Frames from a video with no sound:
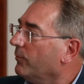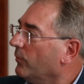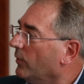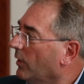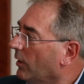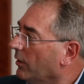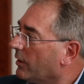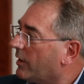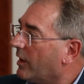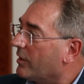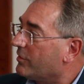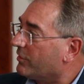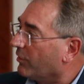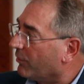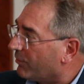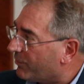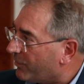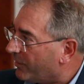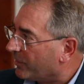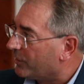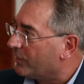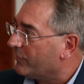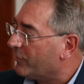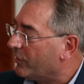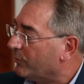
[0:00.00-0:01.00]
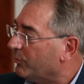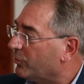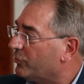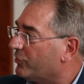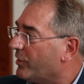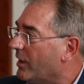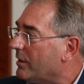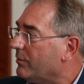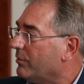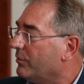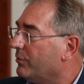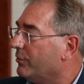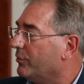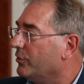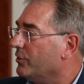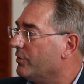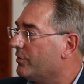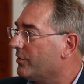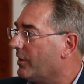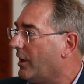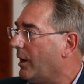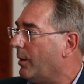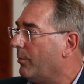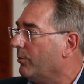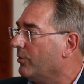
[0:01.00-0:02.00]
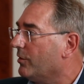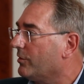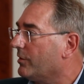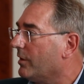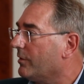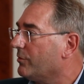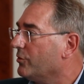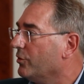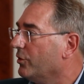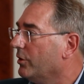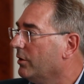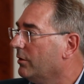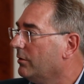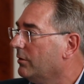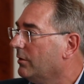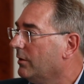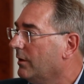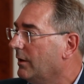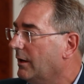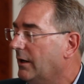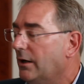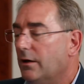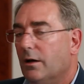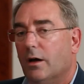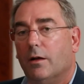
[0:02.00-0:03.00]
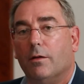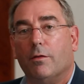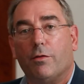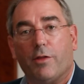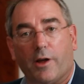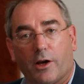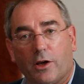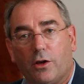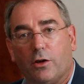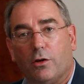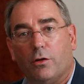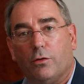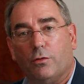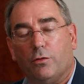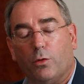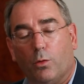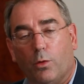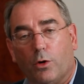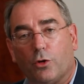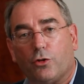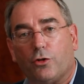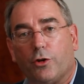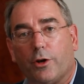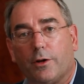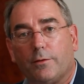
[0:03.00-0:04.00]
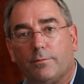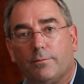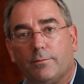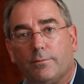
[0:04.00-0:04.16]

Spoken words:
Okay, so thank you very much, David, for your time this afternoon, and thank you for watching.